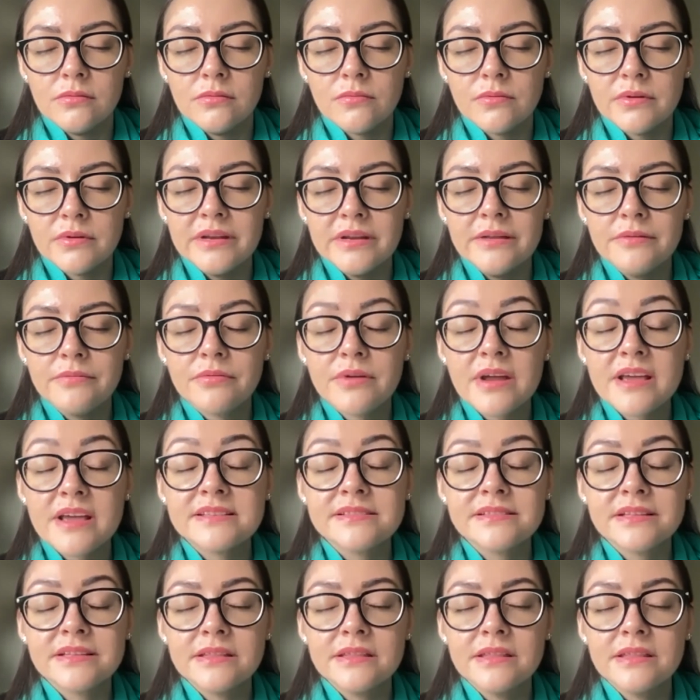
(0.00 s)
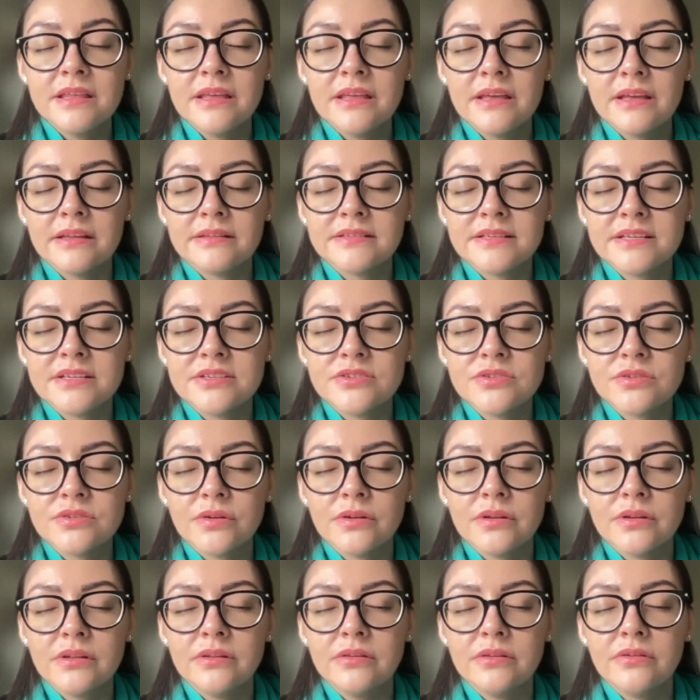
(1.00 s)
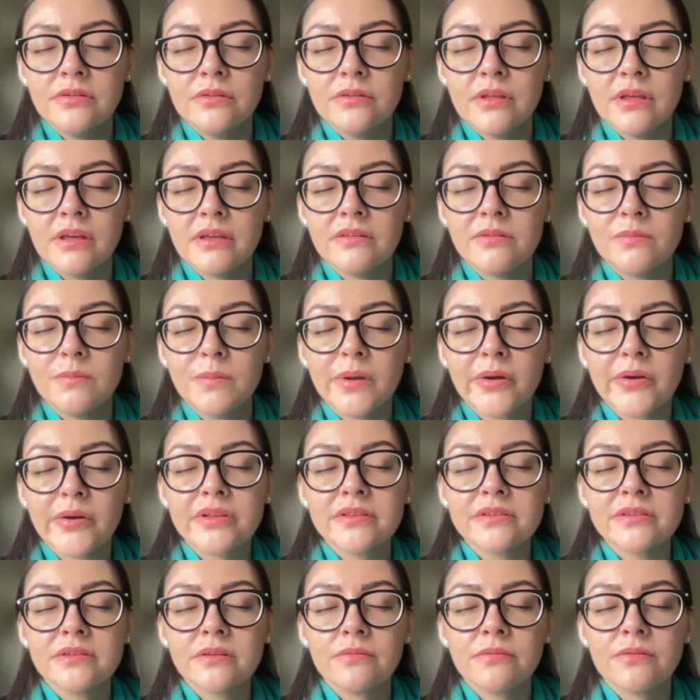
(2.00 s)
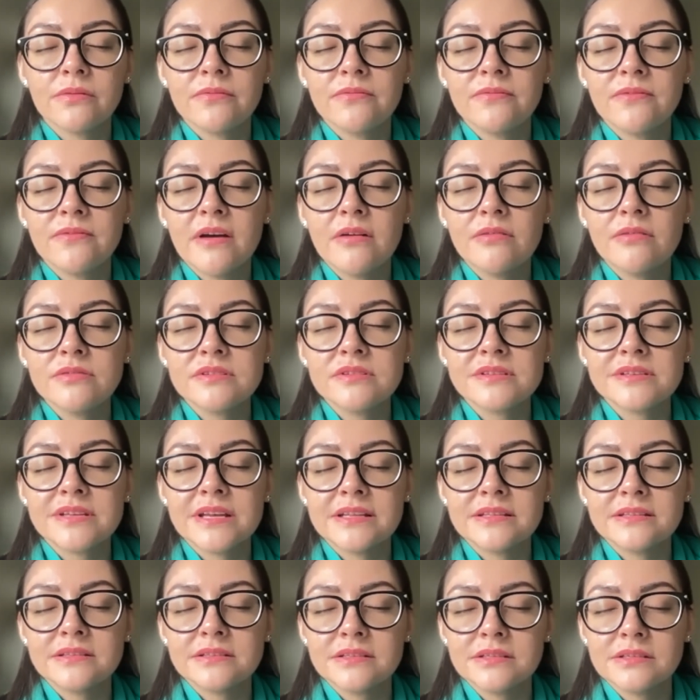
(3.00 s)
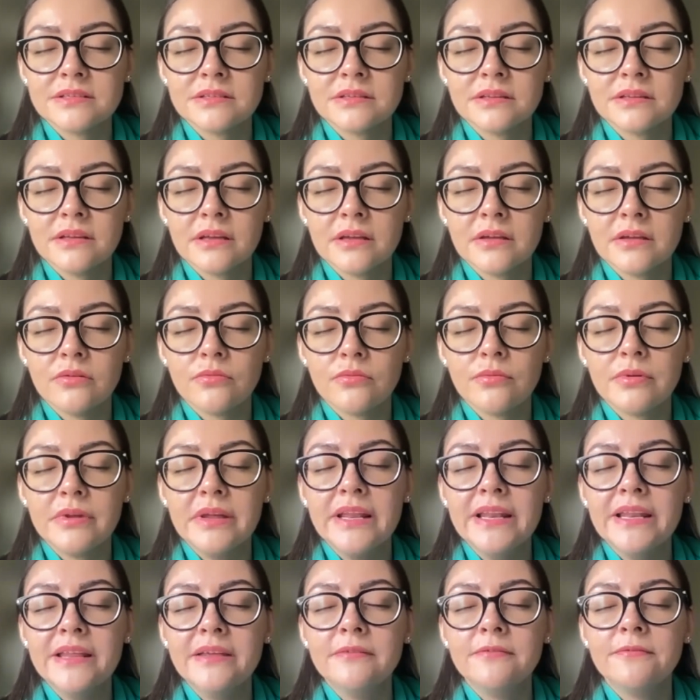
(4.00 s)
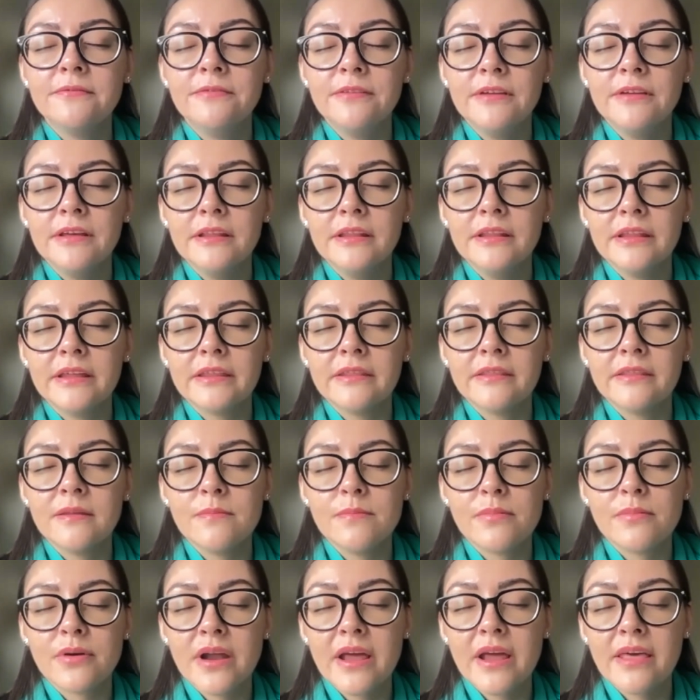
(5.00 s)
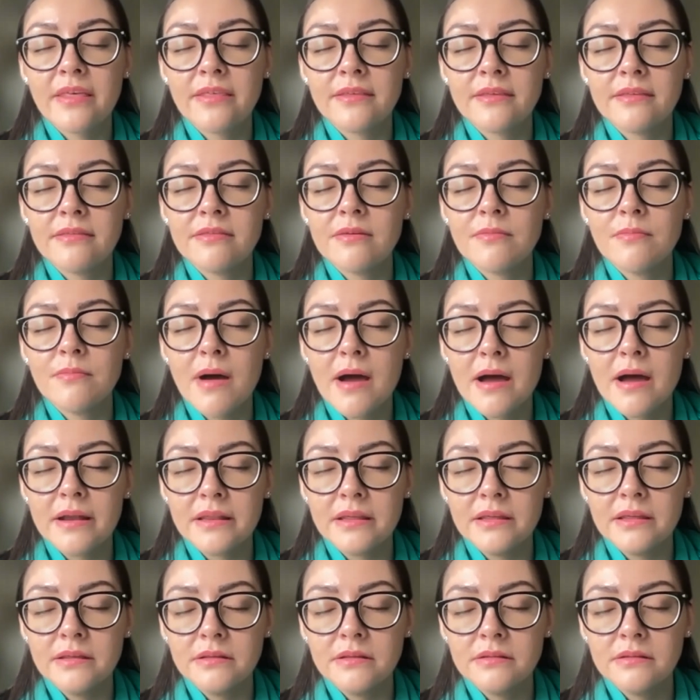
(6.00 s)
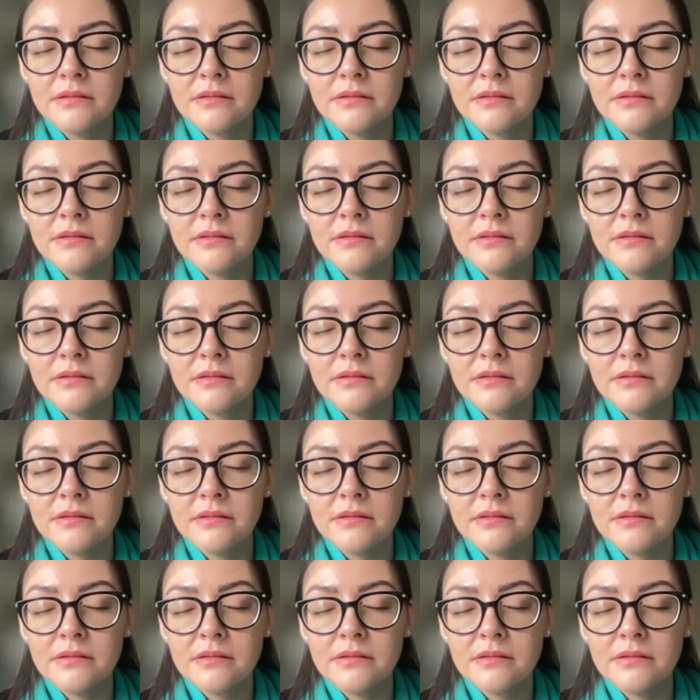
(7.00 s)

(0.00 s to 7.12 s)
Really resting the attention into the experience of the felt sense. Really feeling the breath in the body.